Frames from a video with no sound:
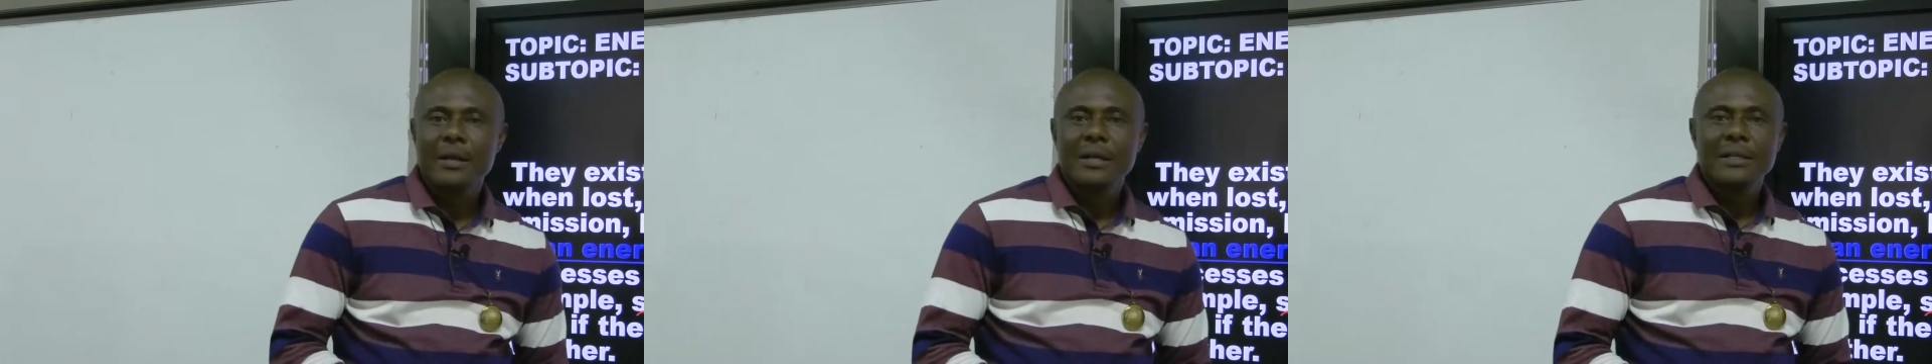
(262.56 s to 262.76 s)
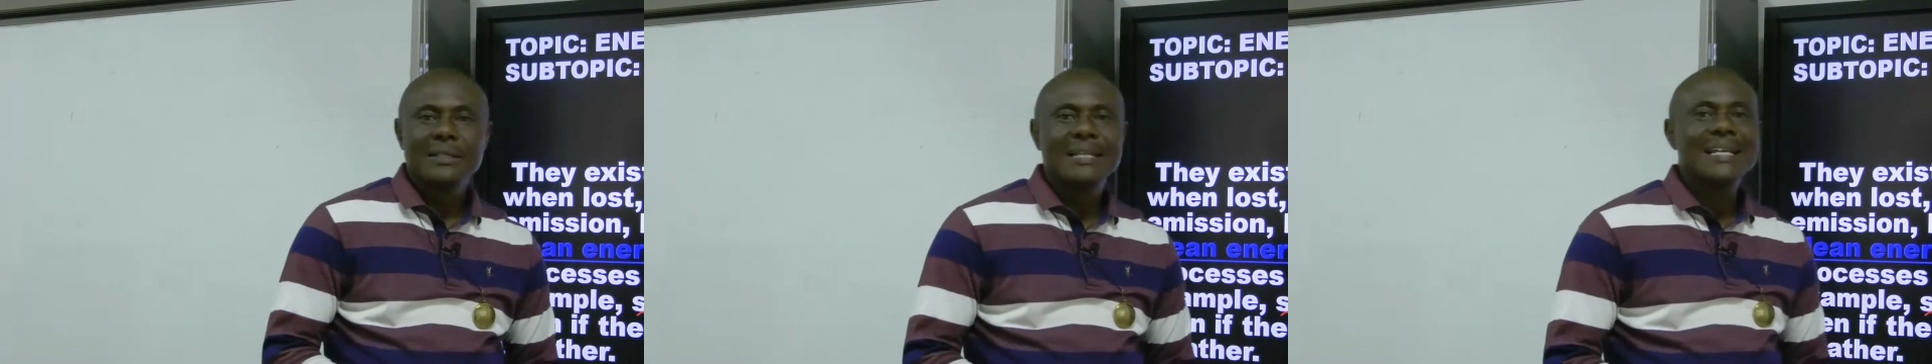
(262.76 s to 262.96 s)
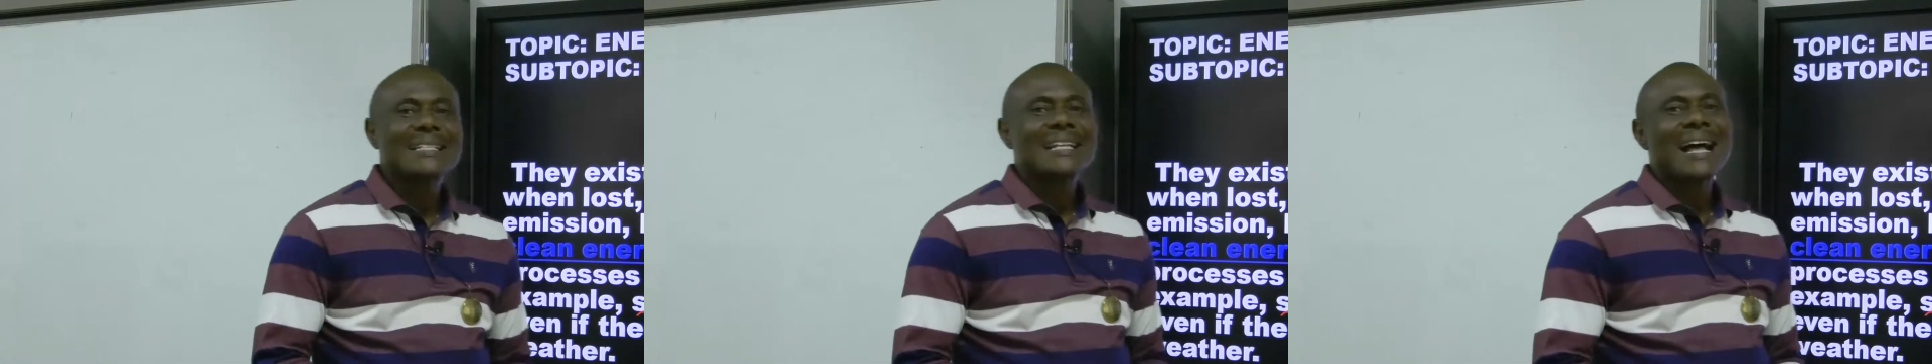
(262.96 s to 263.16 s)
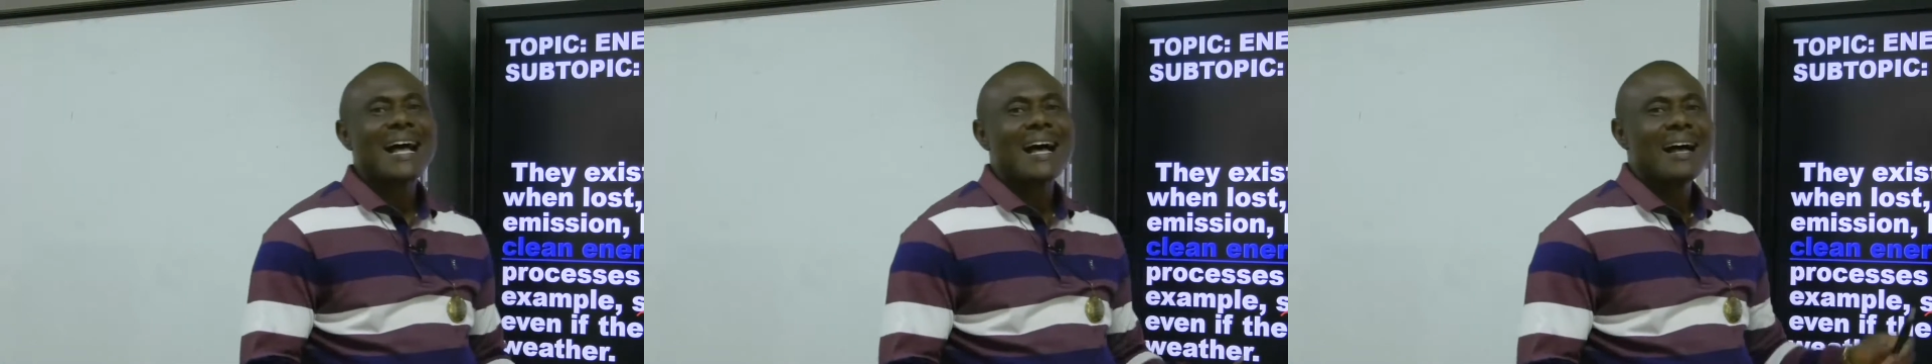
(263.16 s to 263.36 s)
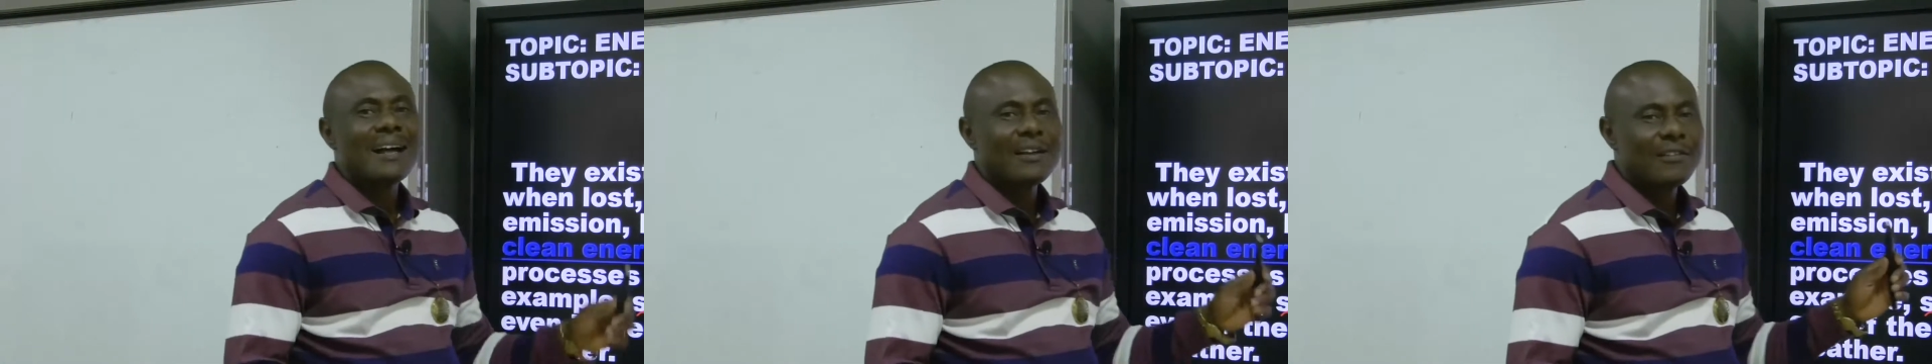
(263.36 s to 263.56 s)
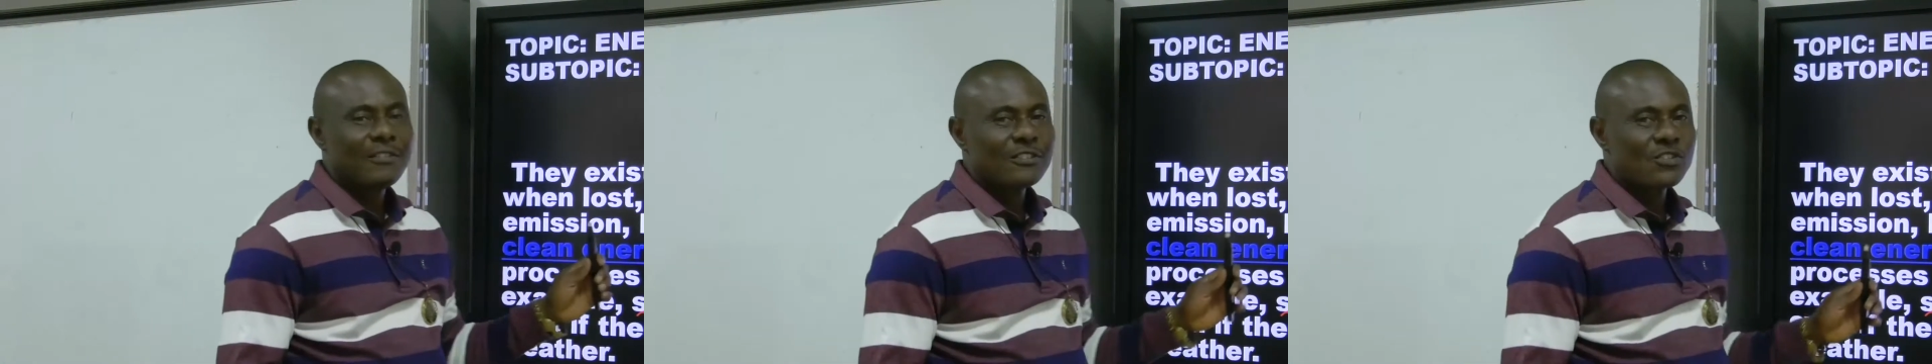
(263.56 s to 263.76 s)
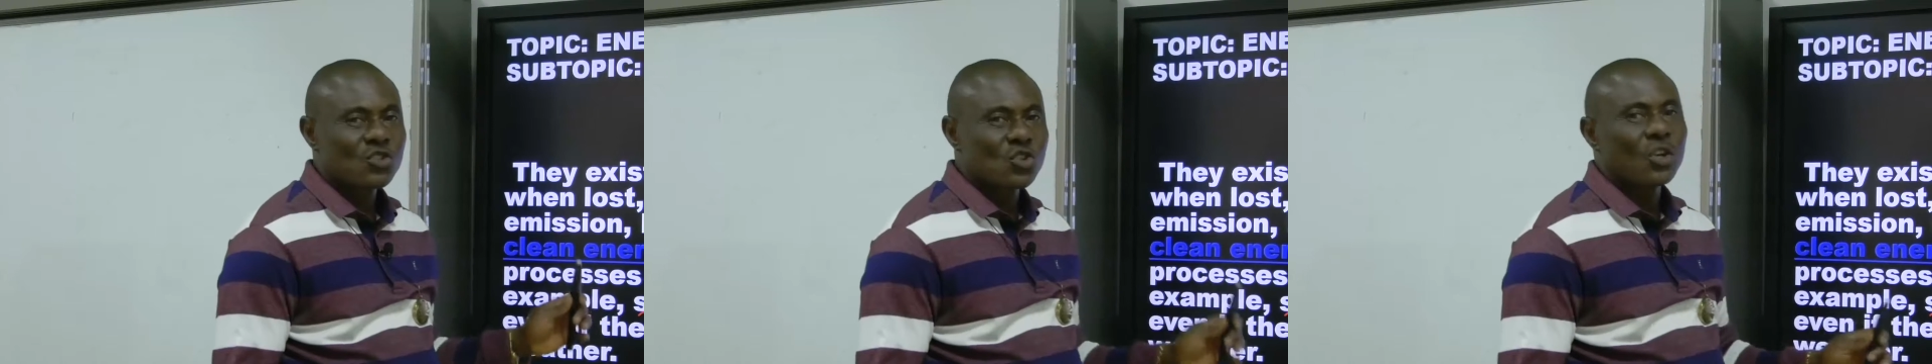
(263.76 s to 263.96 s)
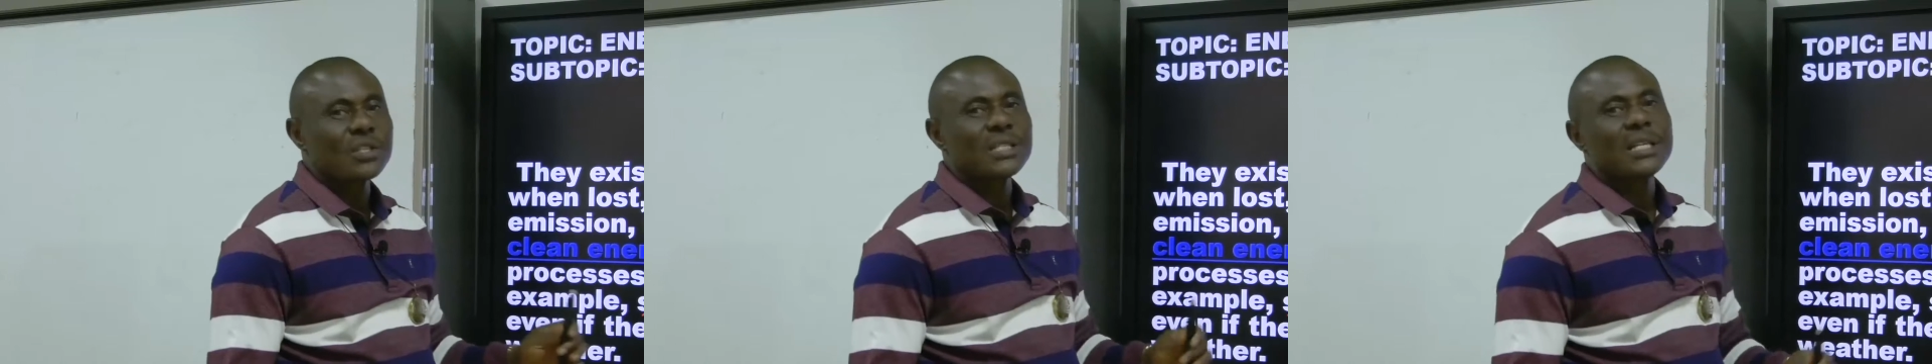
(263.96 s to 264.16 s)
These are
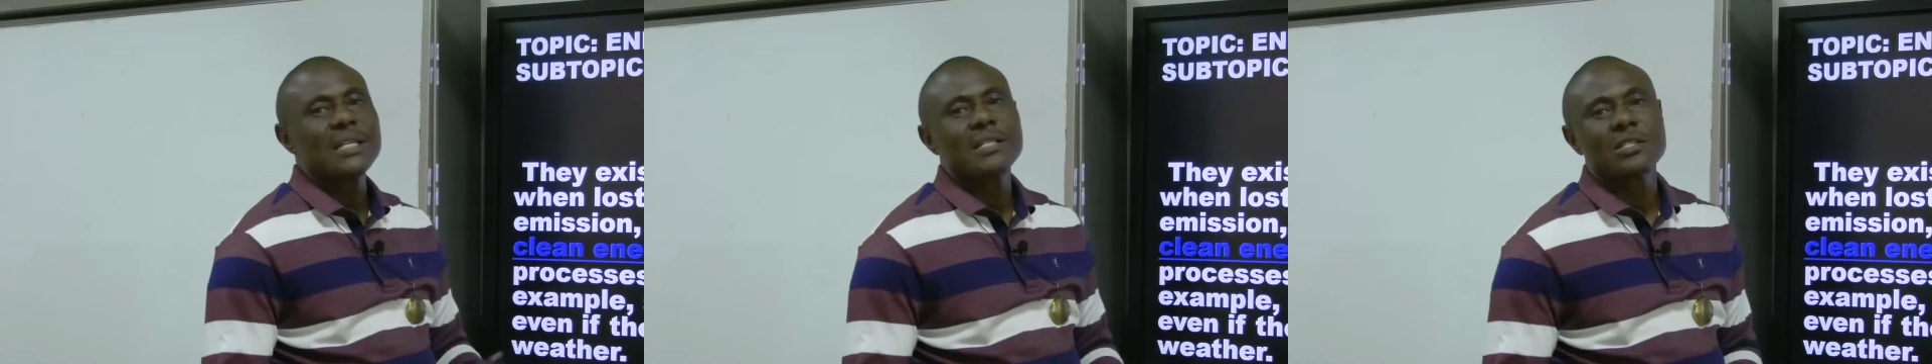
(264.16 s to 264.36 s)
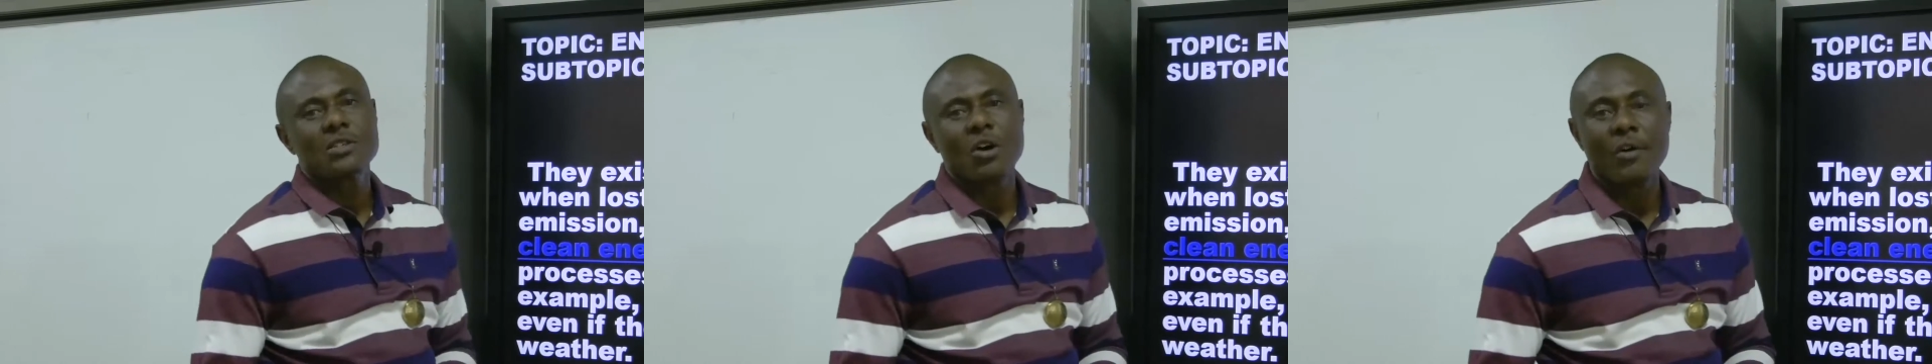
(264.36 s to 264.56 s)
sources